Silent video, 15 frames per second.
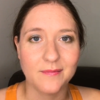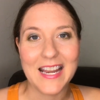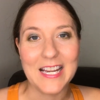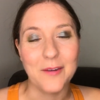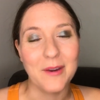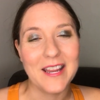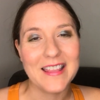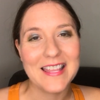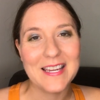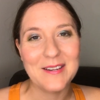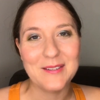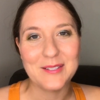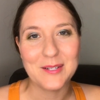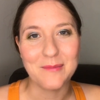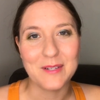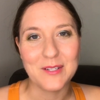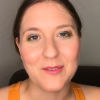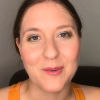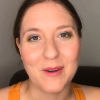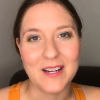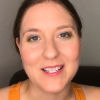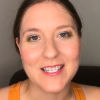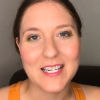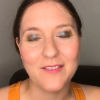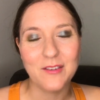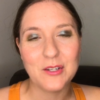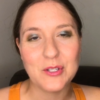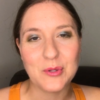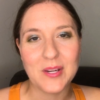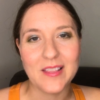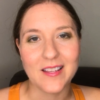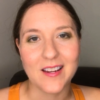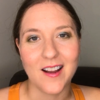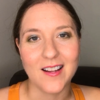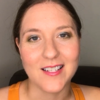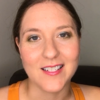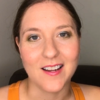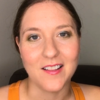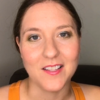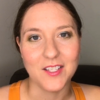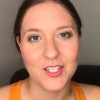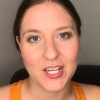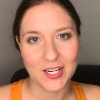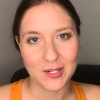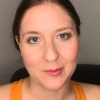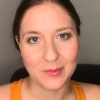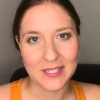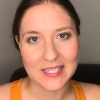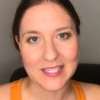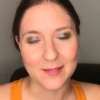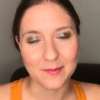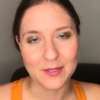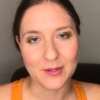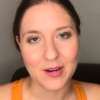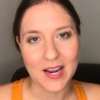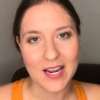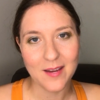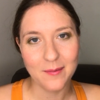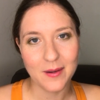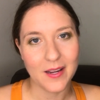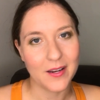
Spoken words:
Anyway, thank you so much for watching. If you're enjoying the content on this channel, please subscribe.